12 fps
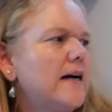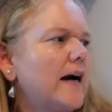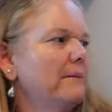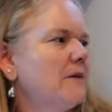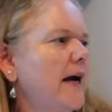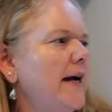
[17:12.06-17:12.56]

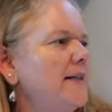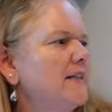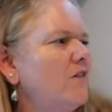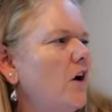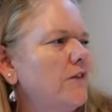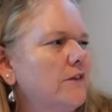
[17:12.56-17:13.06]
I'm kind
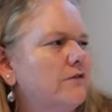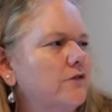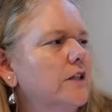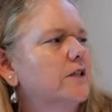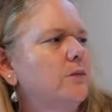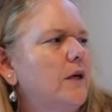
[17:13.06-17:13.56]
of on the
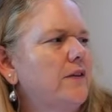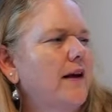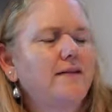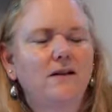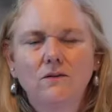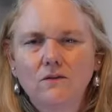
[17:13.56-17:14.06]
fritz with. I
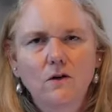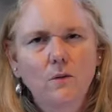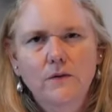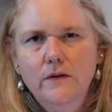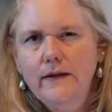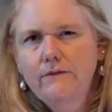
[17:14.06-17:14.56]
don't know
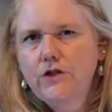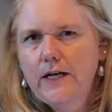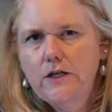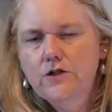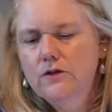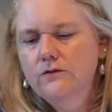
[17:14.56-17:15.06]
whether they've
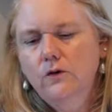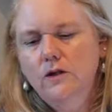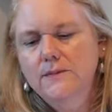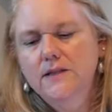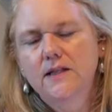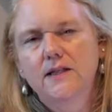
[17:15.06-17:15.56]
changed their
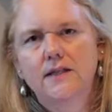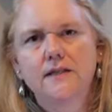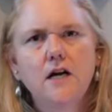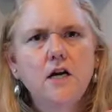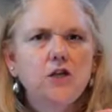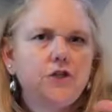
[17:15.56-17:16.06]
formula,
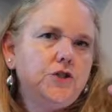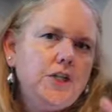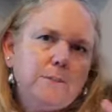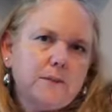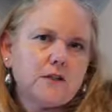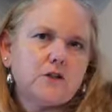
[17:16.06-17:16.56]

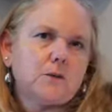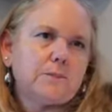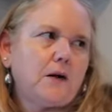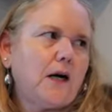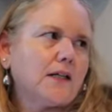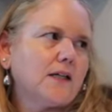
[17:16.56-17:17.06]
cheapened their
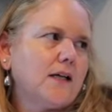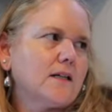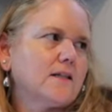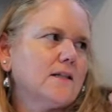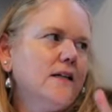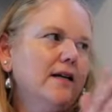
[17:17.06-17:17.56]

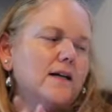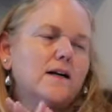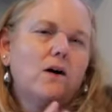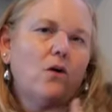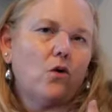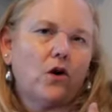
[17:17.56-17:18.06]
product,
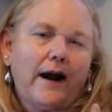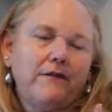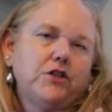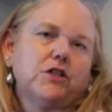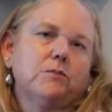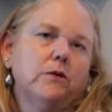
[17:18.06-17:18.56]
or I've
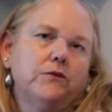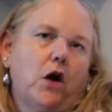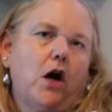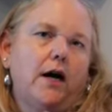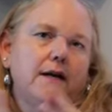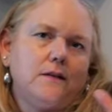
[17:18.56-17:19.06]
just moved
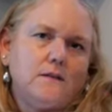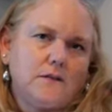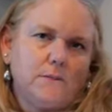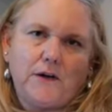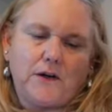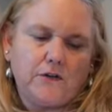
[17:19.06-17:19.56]
on to
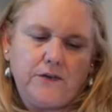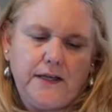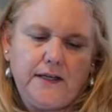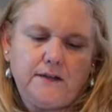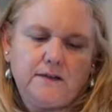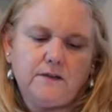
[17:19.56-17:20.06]
better
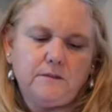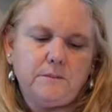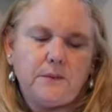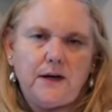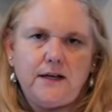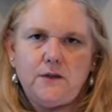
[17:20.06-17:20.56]
things,
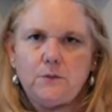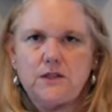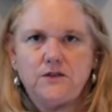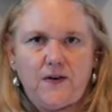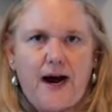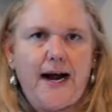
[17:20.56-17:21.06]
but it
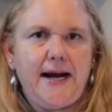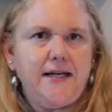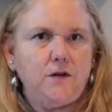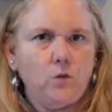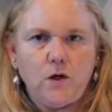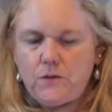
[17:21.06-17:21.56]
was
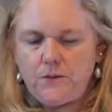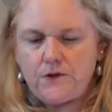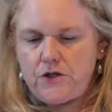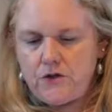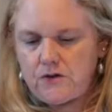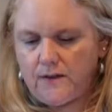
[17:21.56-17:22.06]
fine when we were
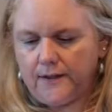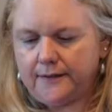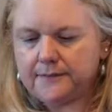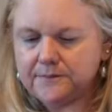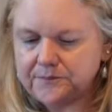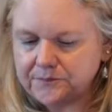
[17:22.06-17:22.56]
using it.